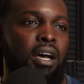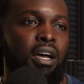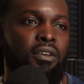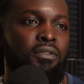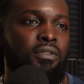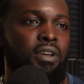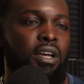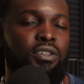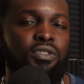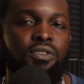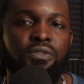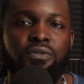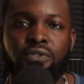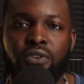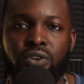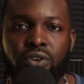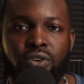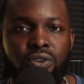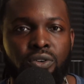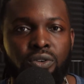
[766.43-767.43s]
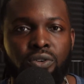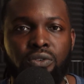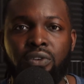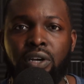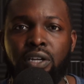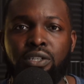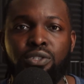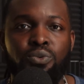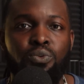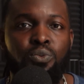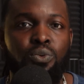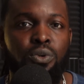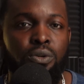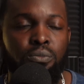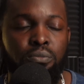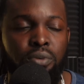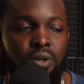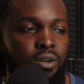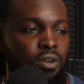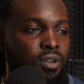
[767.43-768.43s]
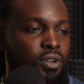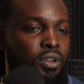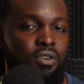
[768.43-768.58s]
you've got your vertical, you've got your wood burn.